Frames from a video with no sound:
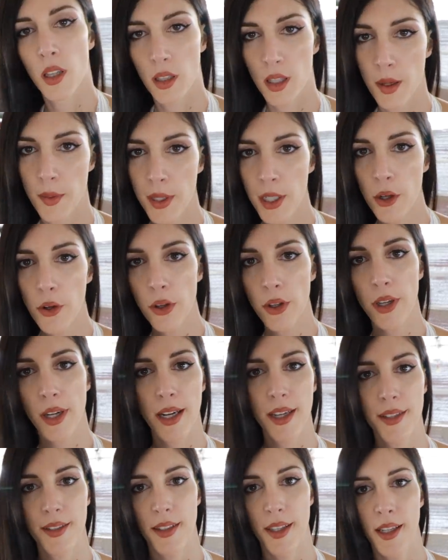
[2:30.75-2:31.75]
Let me know what you
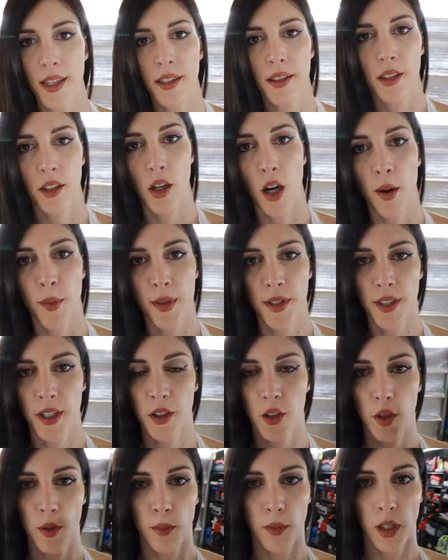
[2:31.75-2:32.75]
guys think in the comment
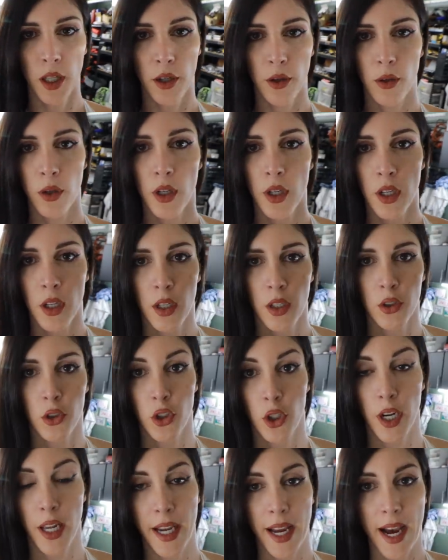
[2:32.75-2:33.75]
section below.
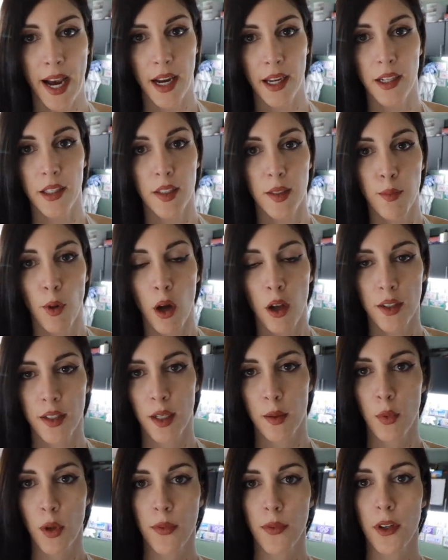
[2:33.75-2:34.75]
Should I add a small
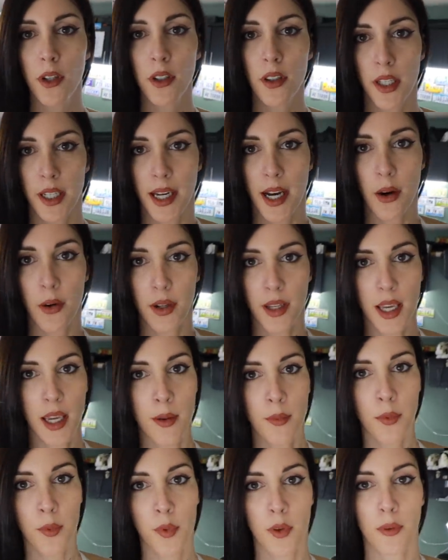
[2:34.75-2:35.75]
subwoofer, like how it
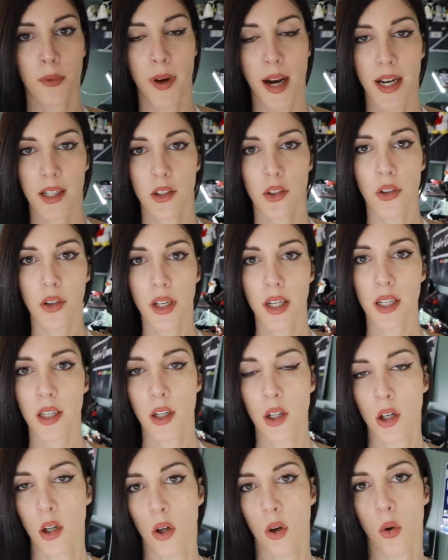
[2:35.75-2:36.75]
came from the factory,
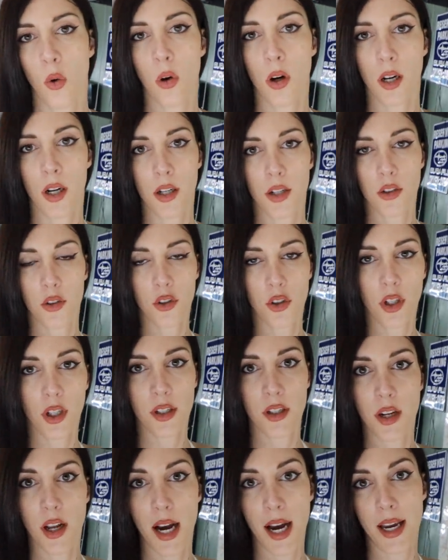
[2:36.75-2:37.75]
or
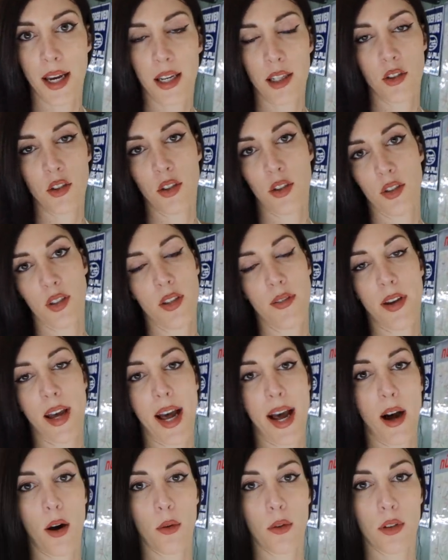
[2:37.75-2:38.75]
should I just leave
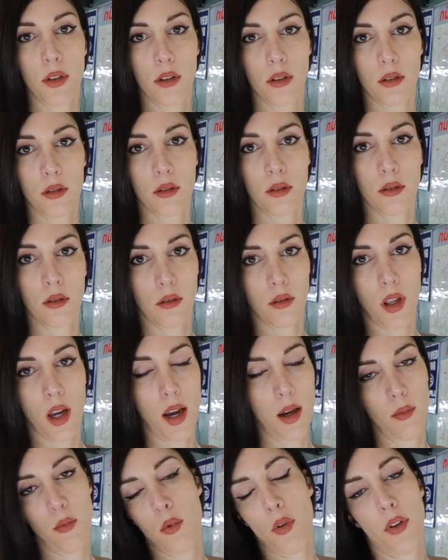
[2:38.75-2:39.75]
it out?
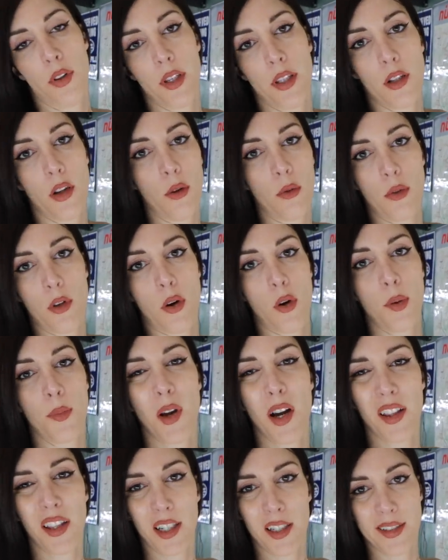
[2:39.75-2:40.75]
I really don't know. I'm
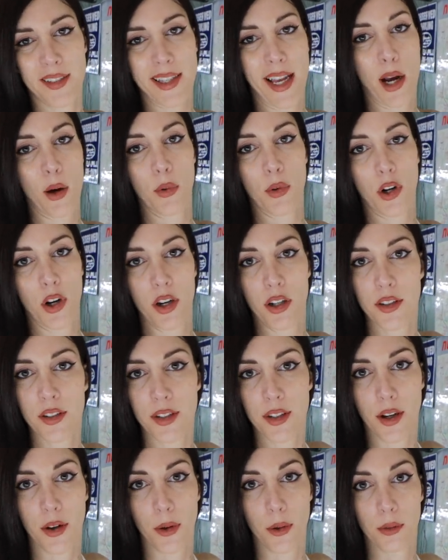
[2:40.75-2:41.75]
not like a sound nerd,
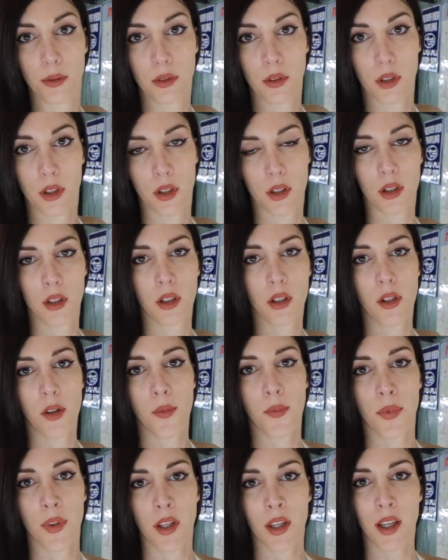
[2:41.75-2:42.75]
so
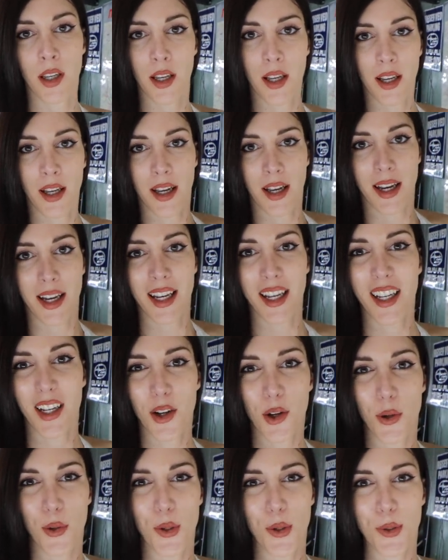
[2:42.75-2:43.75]
I gotta
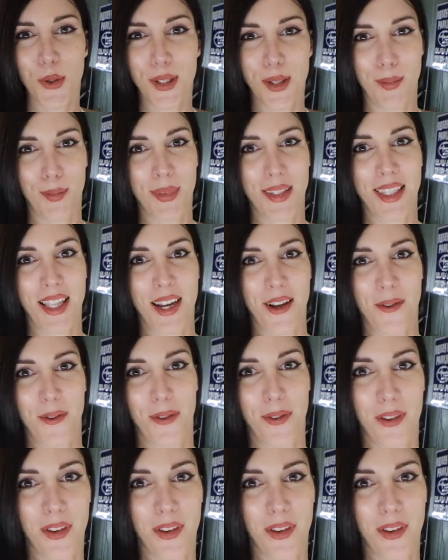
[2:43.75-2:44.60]
go do some stuff.